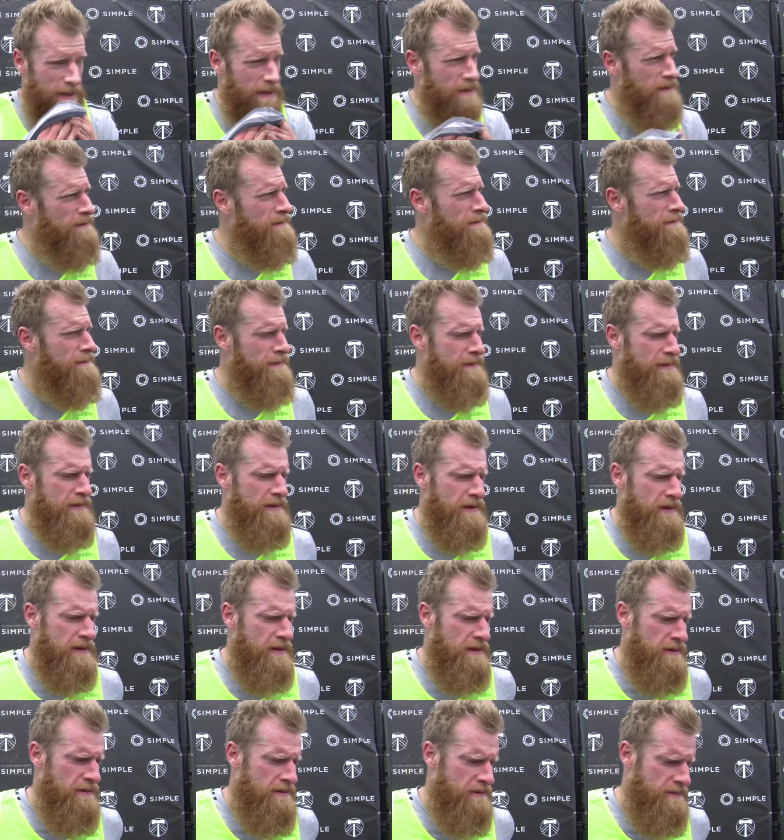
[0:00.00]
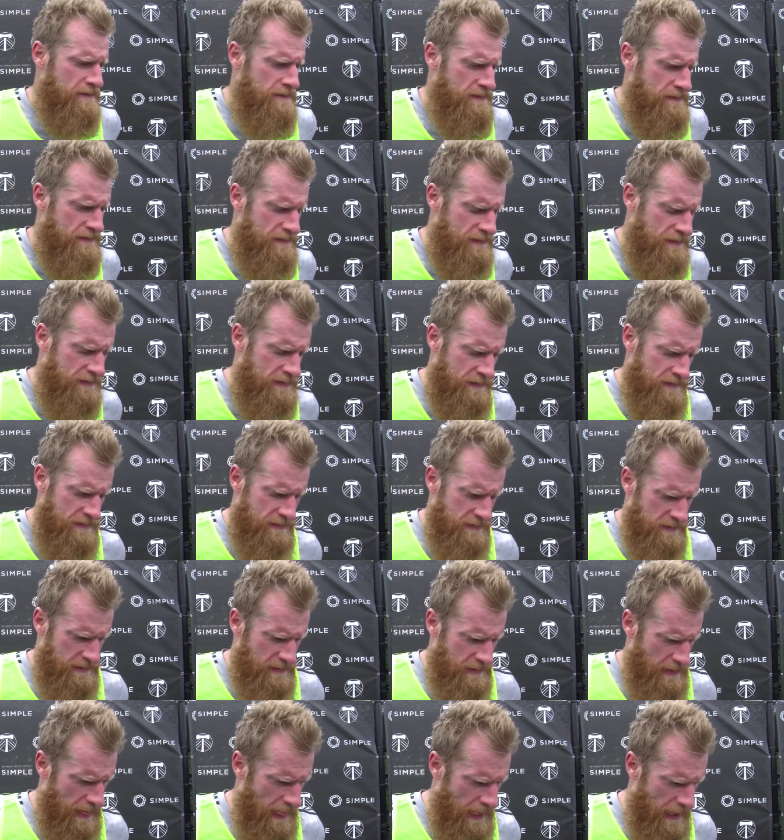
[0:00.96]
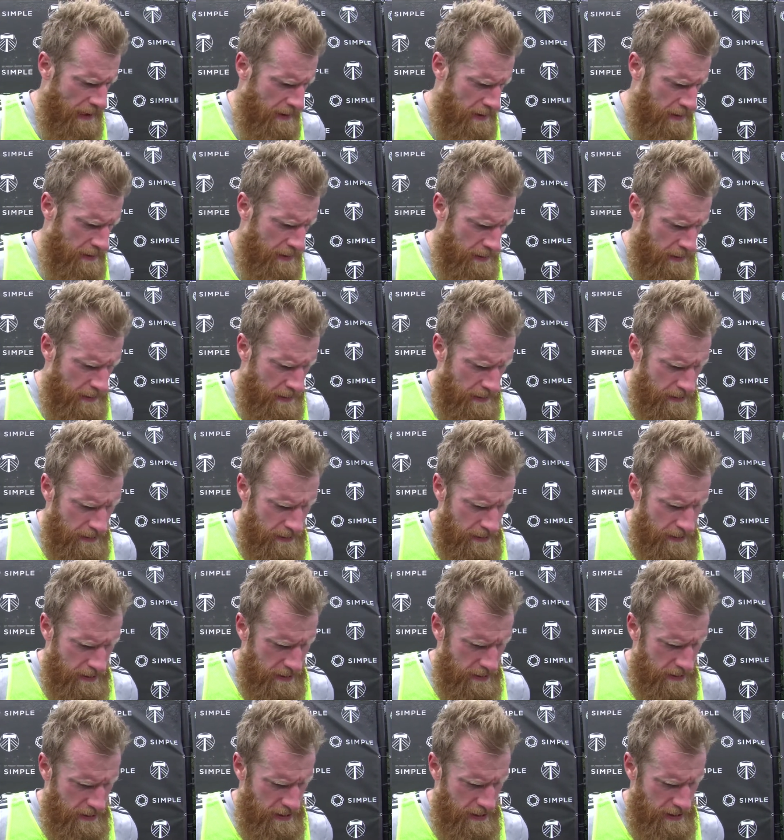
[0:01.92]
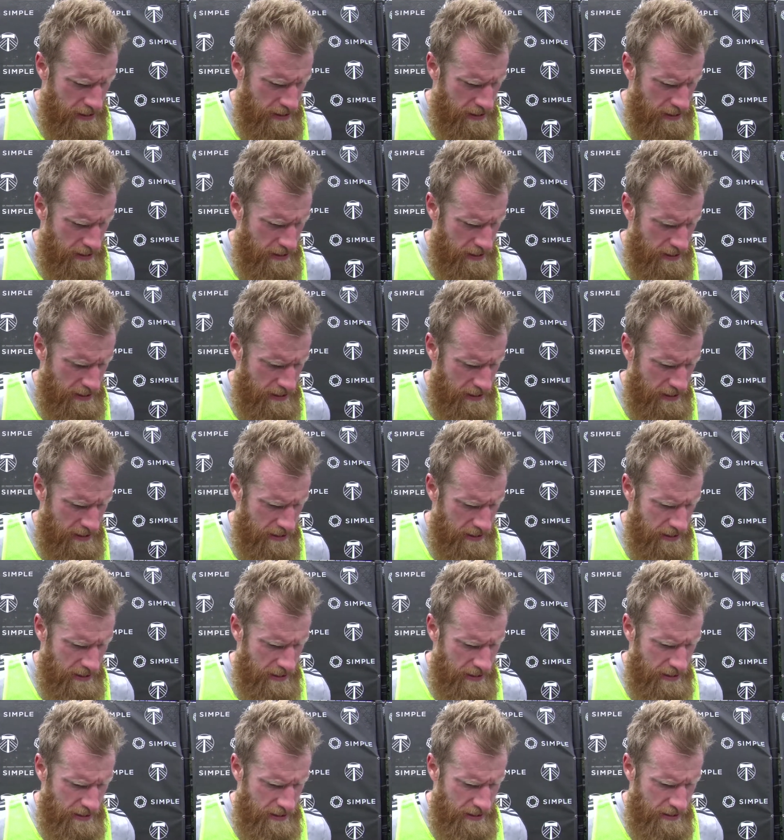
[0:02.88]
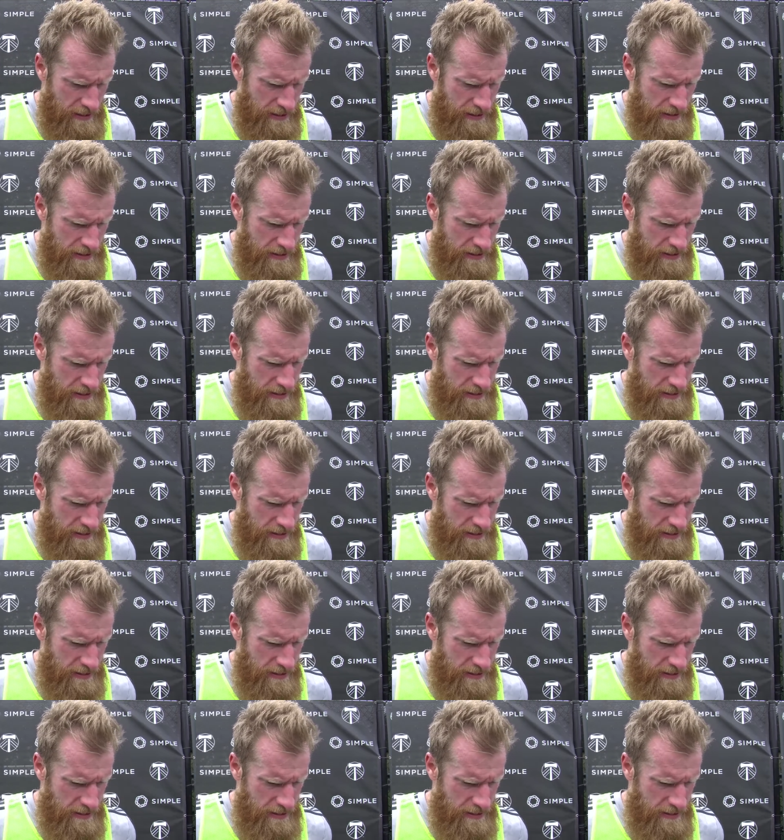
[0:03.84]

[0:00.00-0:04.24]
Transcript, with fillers: it change anything, the mood of the team at all, or just like the you know,